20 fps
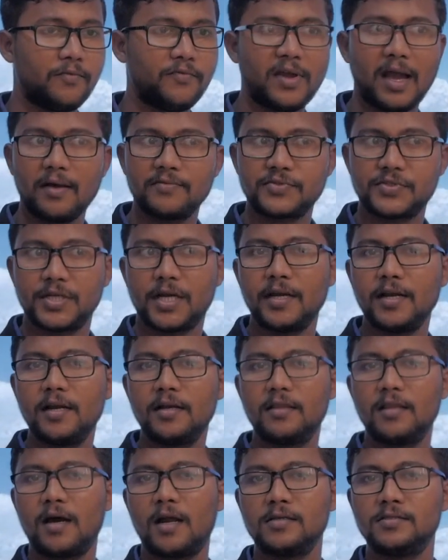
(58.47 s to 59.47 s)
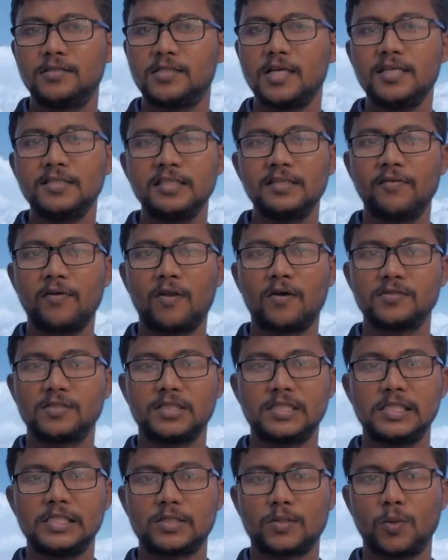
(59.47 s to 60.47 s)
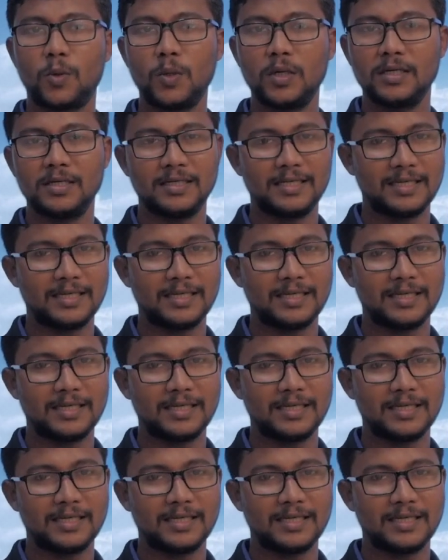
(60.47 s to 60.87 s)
We have studied that change in velocity is called